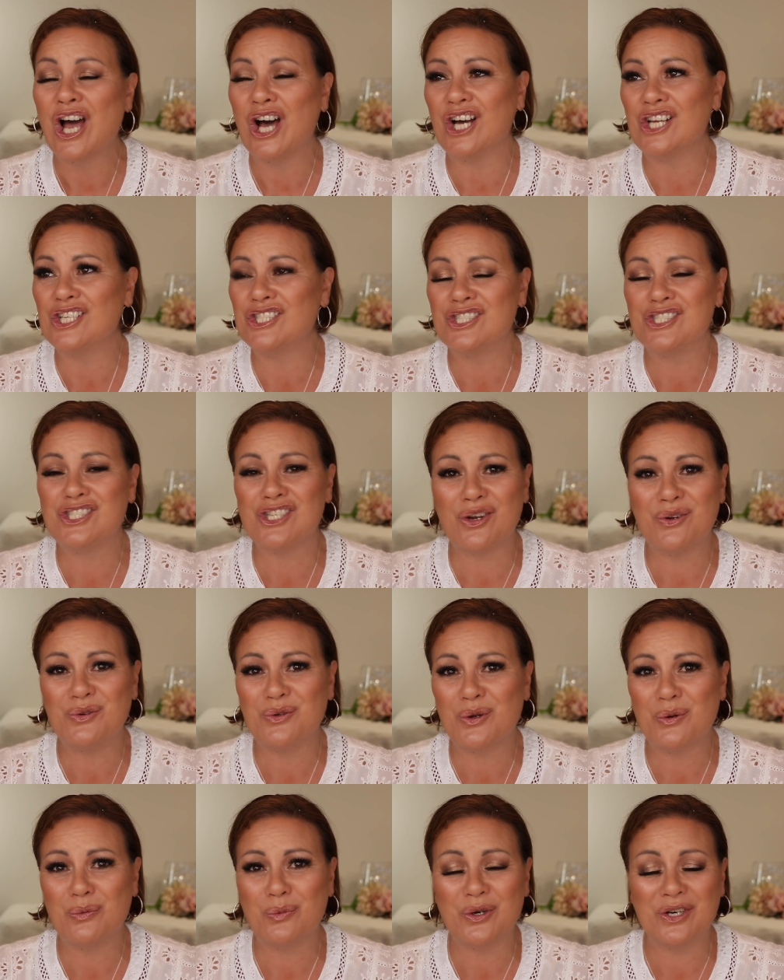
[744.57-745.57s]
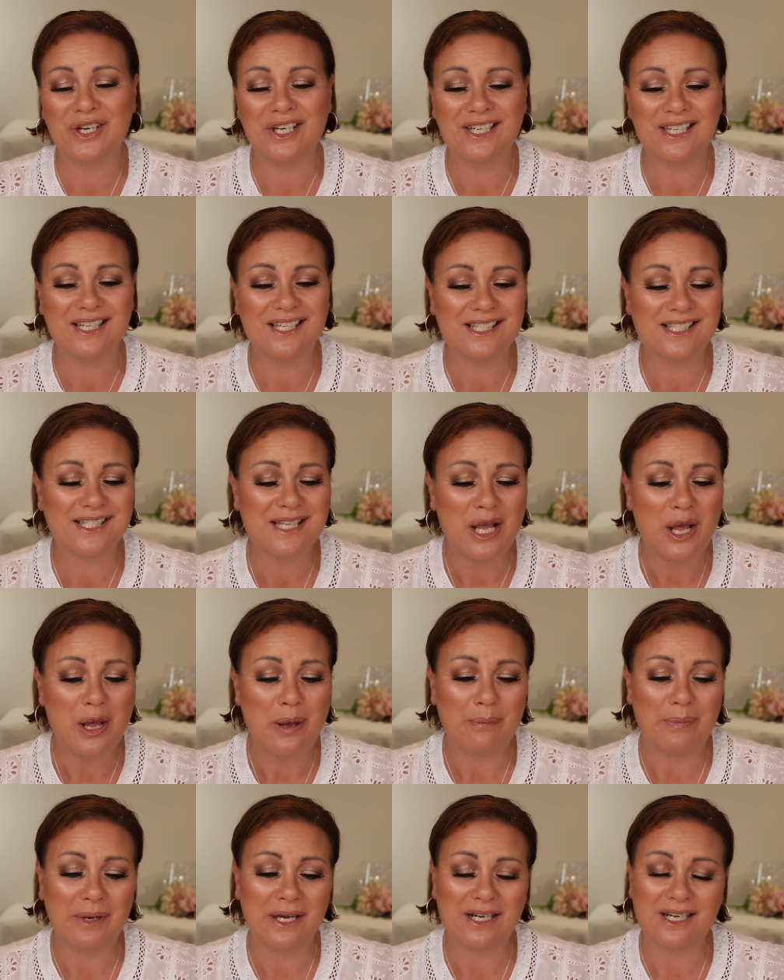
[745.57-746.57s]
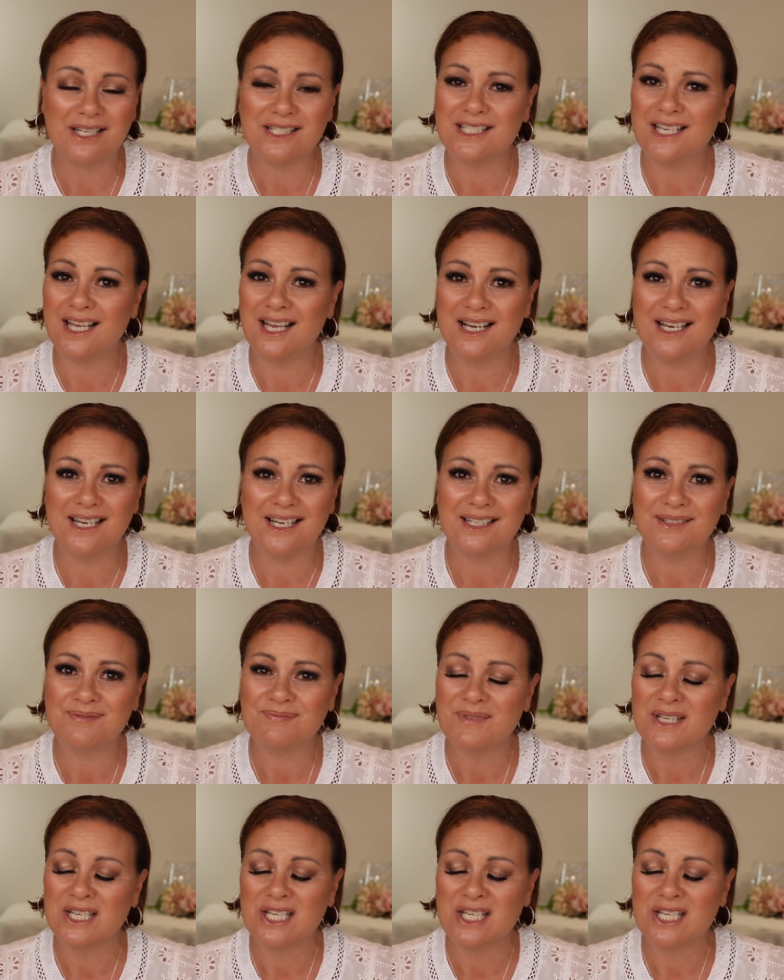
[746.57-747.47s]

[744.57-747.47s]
I don't know what it is, but I tell you,